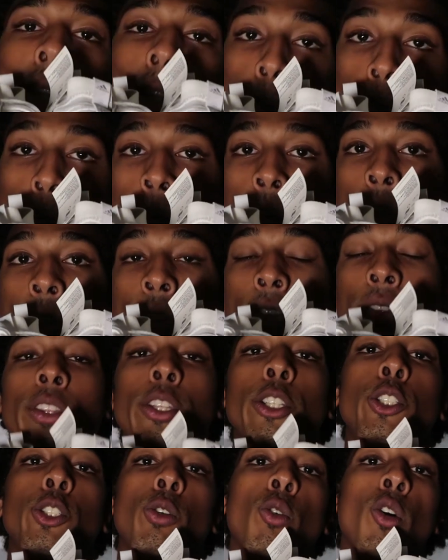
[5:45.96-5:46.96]
This was
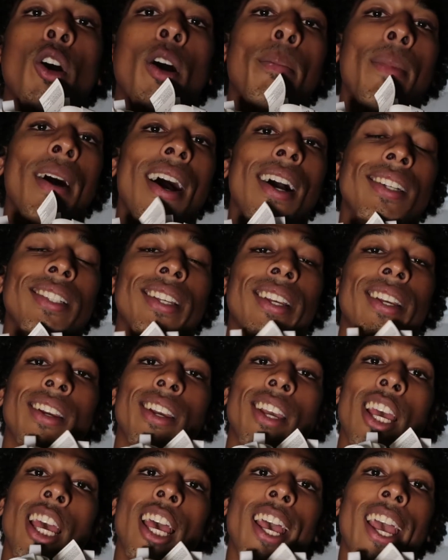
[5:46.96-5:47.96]
the true
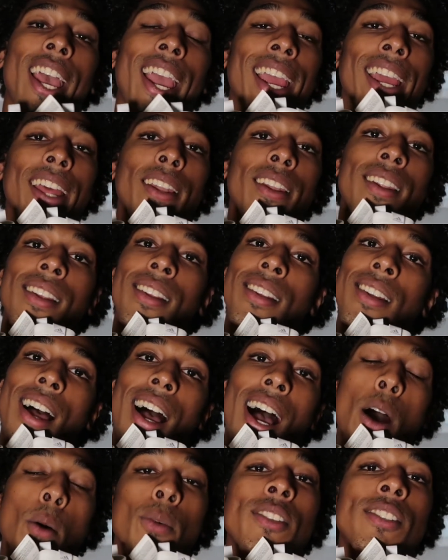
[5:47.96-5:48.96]
unboxing and
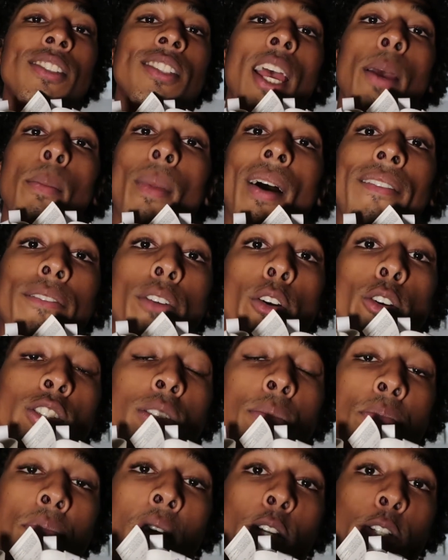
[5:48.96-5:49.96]
I would say my
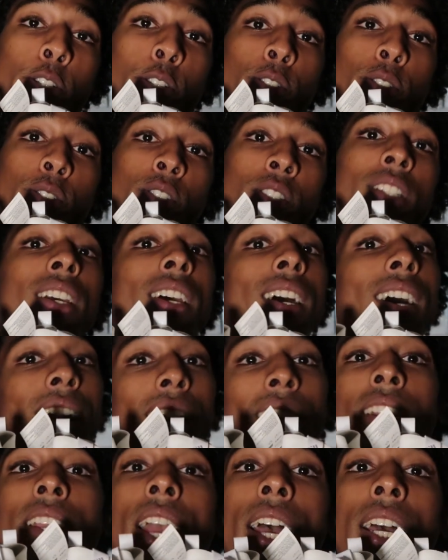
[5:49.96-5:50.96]
first impressions
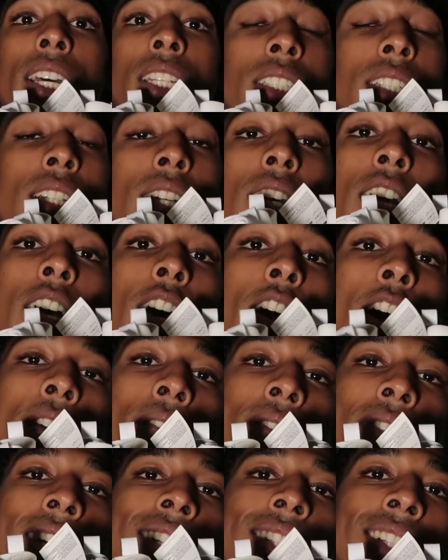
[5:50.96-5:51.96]
again
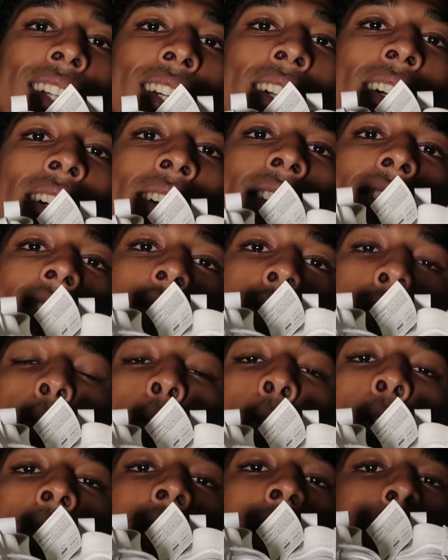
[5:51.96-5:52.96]
of the Adidas
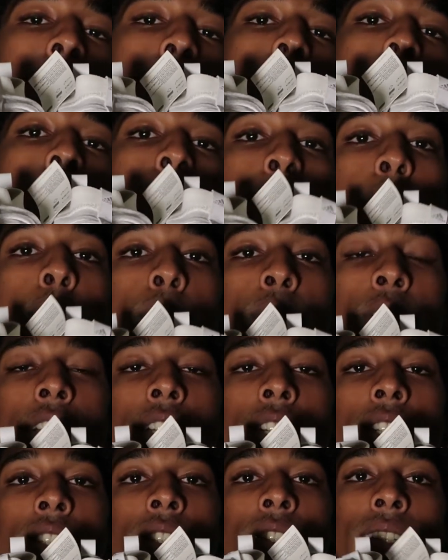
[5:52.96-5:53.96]
Zero 8.0
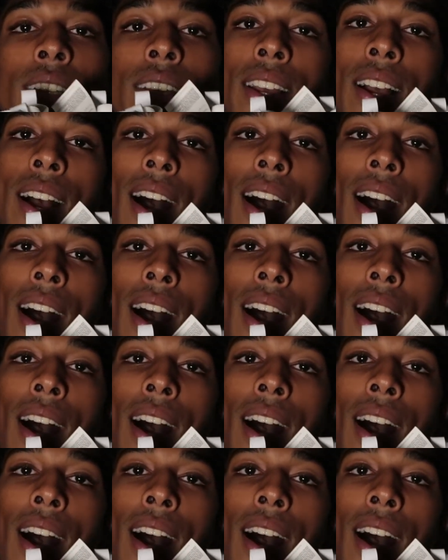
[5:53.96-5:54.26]
cleats.